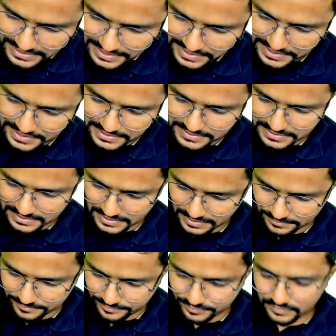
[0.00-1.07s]
the returns.
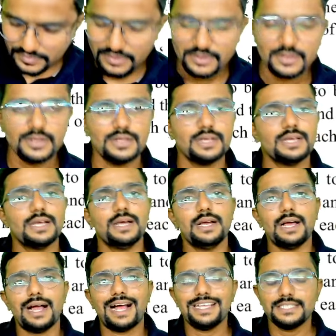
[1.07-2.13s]

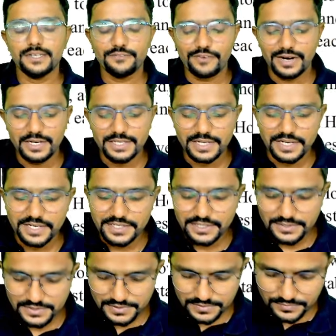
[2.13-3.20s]
As he filed the
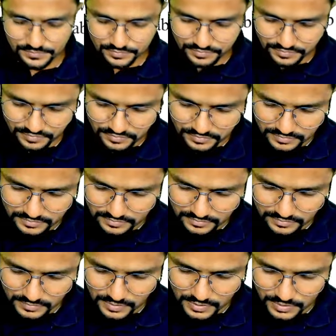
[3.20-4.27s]
returns.
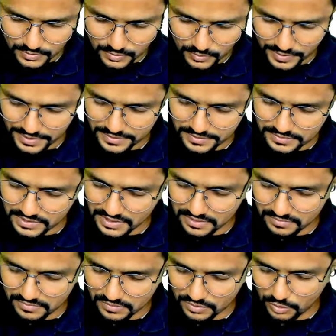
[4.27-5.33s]
Okay,
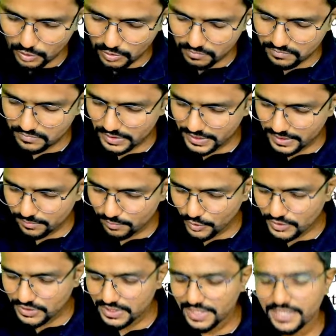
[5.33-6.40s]
sir, no, in
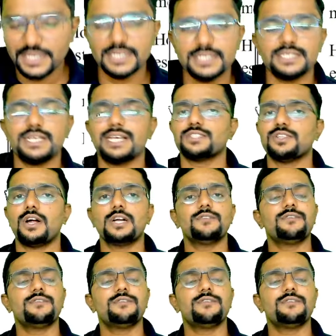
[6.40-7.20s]
both the years he has not